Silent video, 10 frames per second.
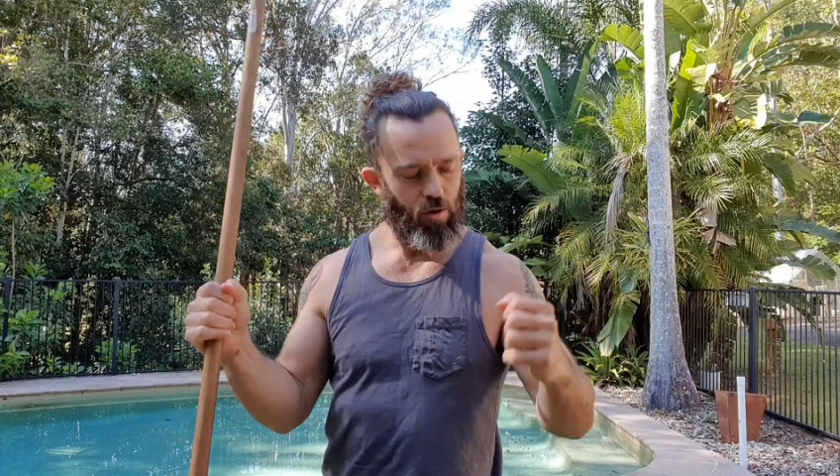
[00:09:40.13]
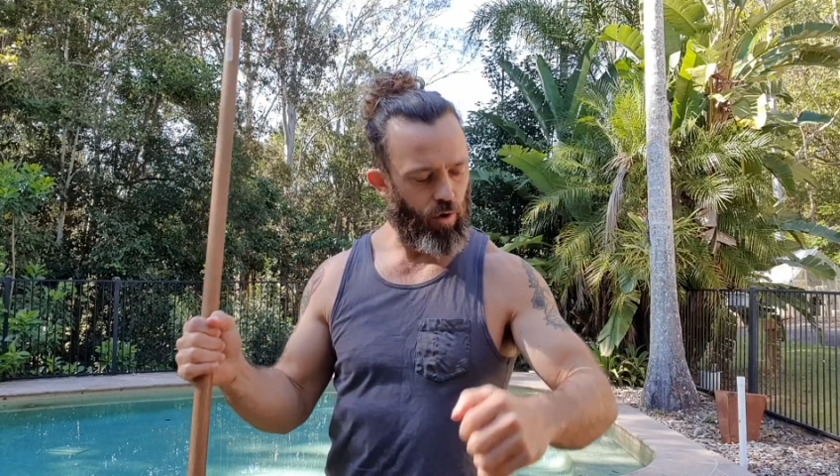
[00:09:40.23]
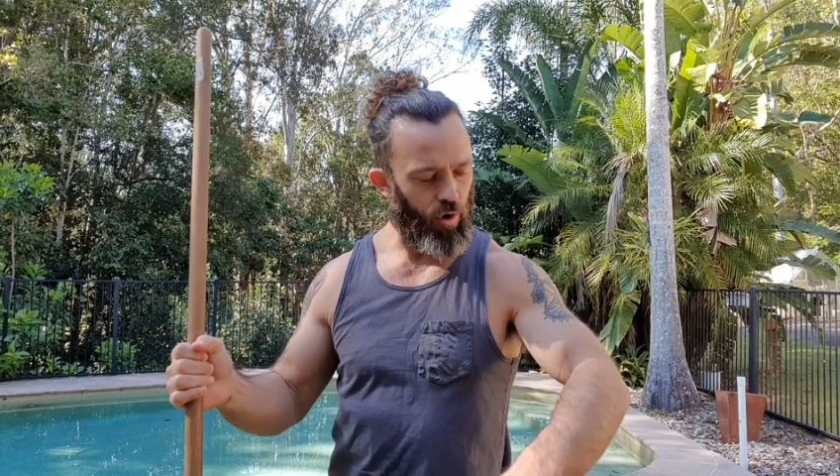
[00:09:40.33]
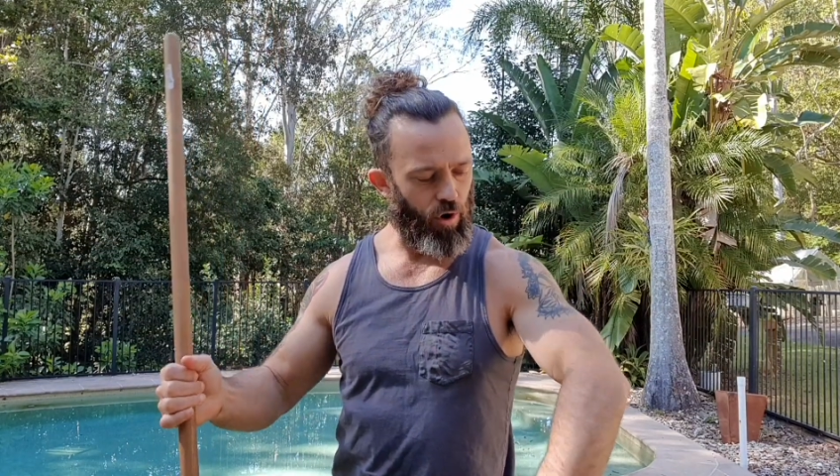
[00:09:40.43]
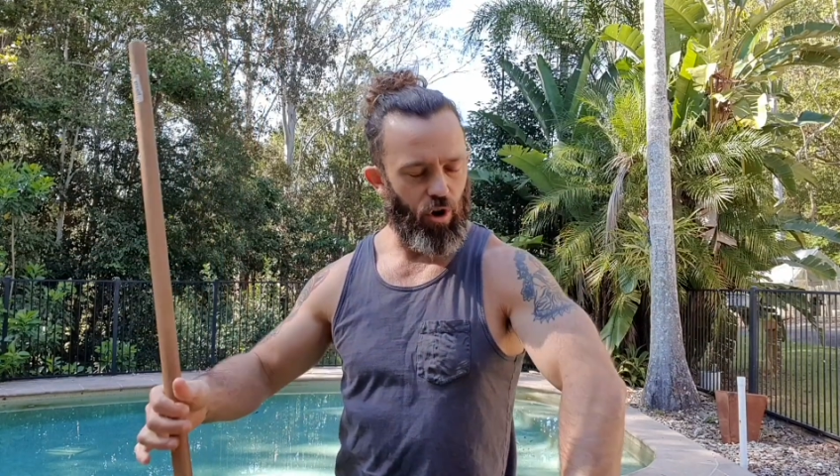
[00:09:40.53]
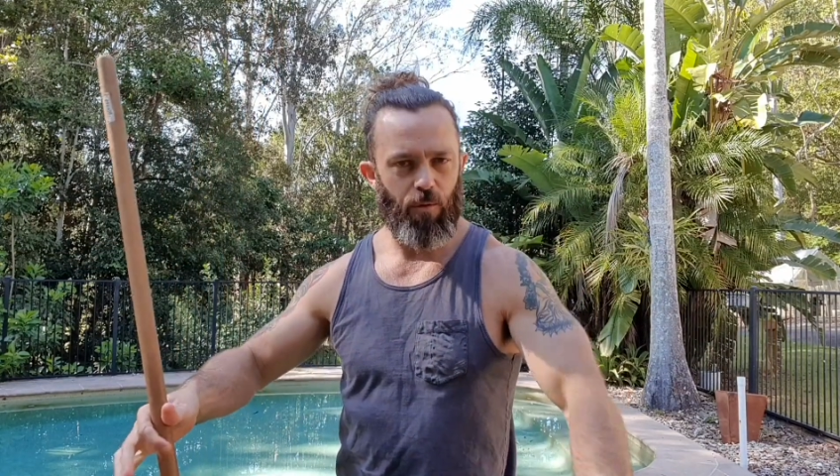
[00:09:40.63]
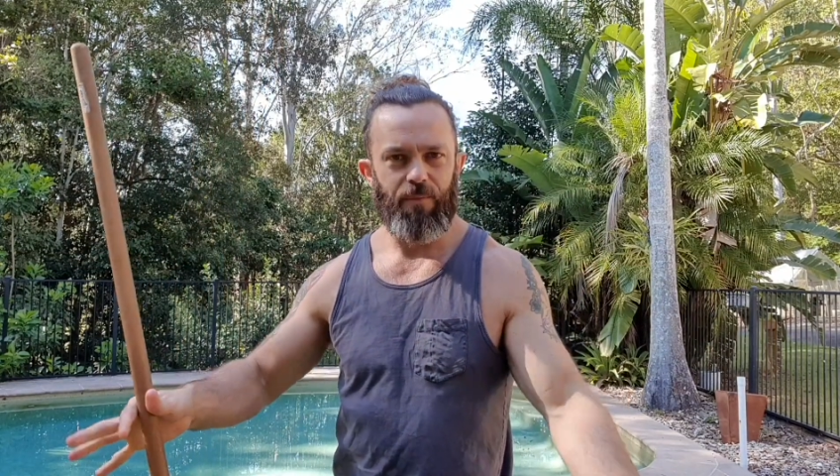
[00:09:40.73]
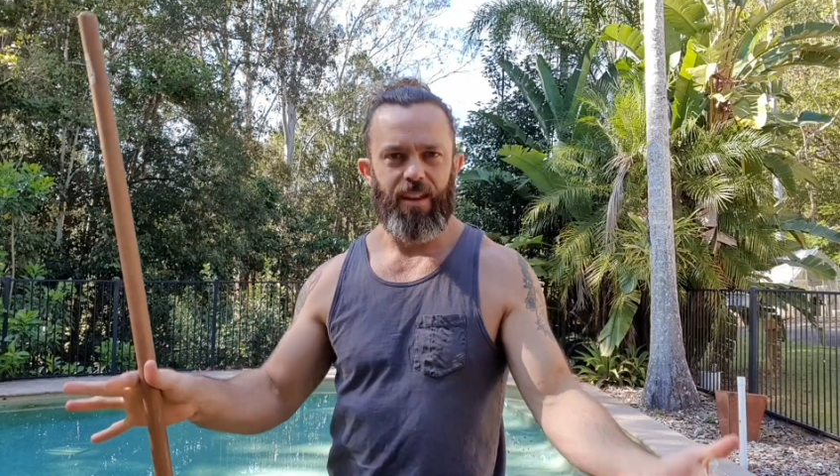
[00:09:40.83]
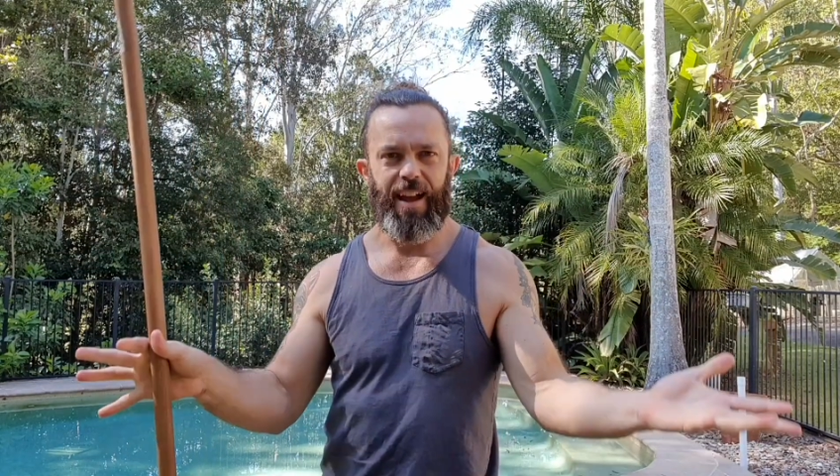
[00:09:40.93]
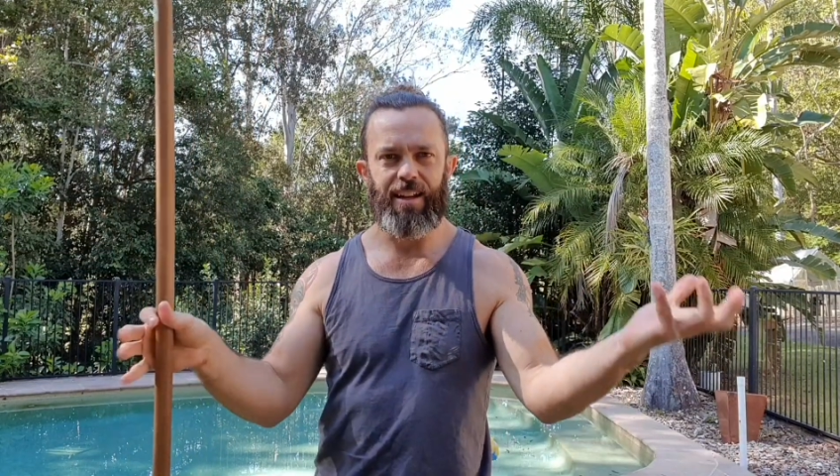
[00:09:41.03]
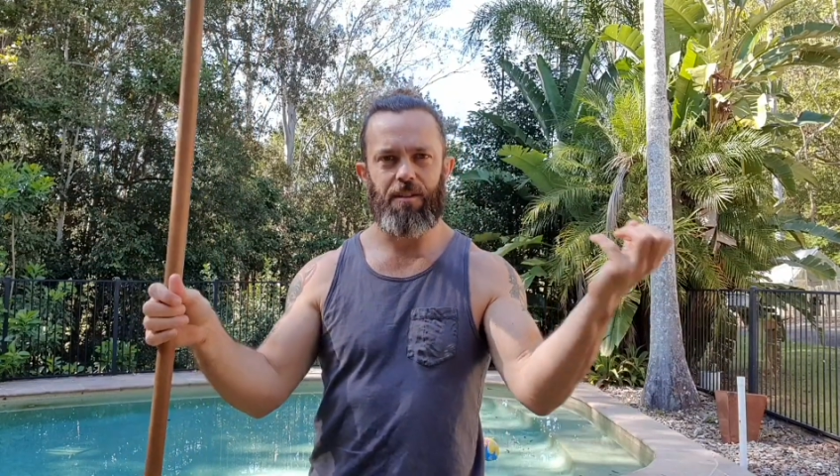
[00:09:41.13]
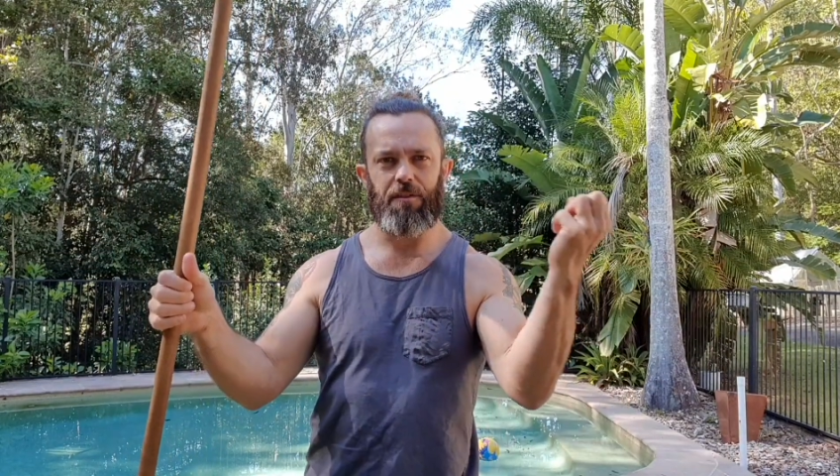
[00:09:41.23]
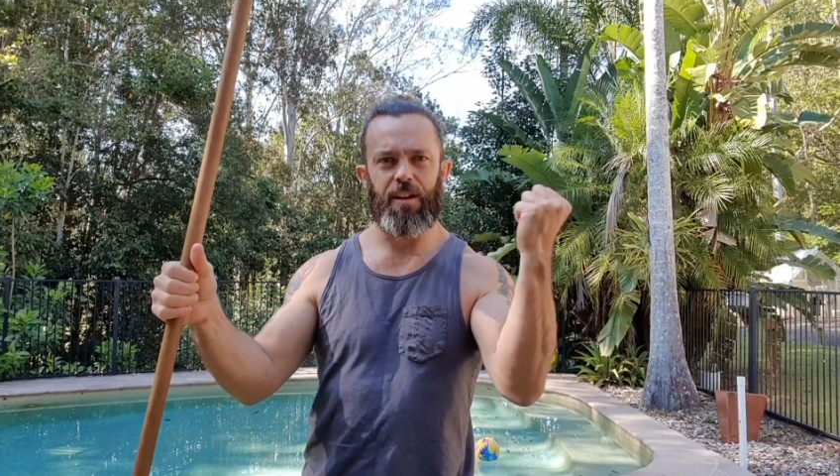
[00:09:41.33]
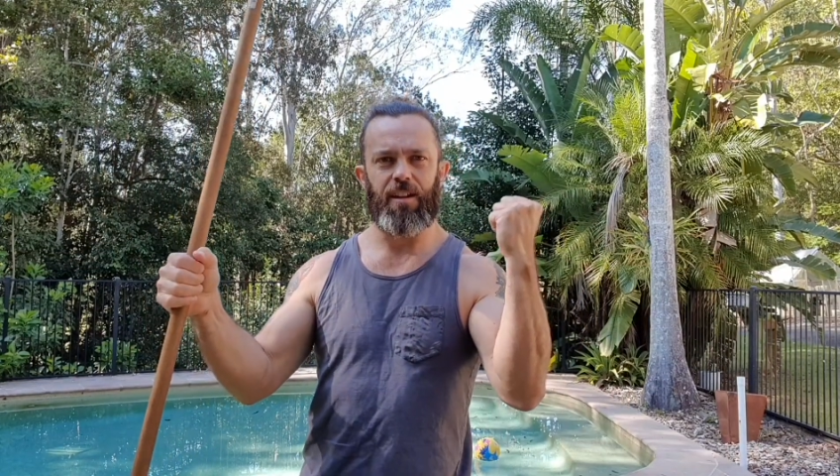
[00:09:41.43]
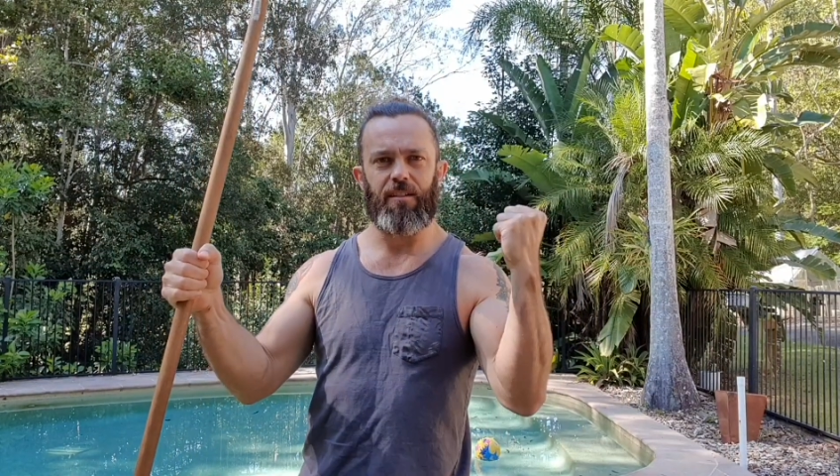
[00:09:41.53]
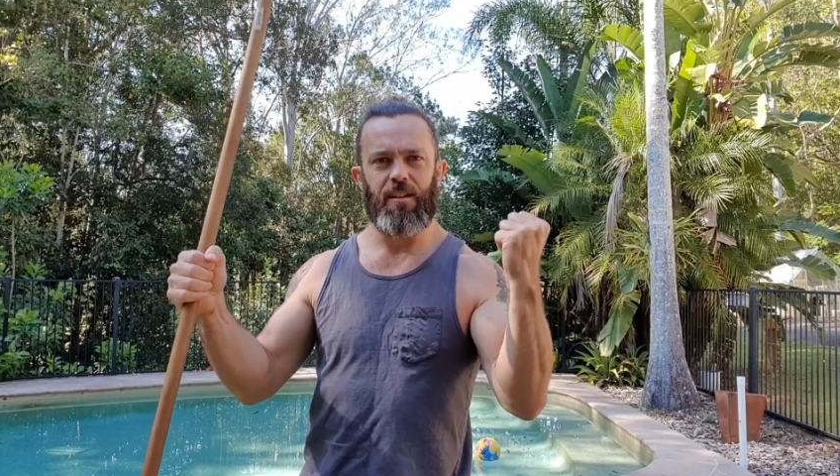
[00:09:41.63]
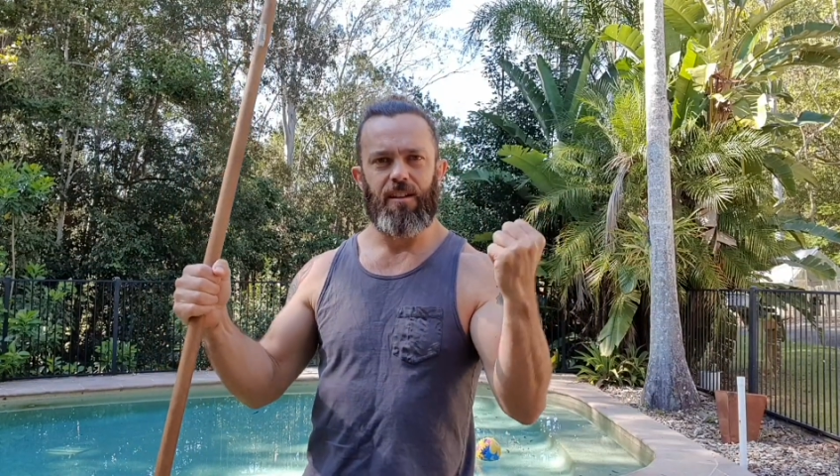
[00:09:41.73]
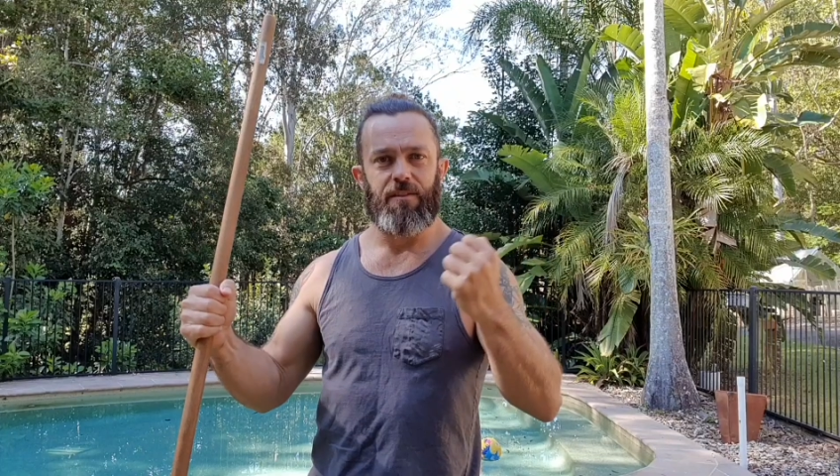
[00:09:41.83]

or anything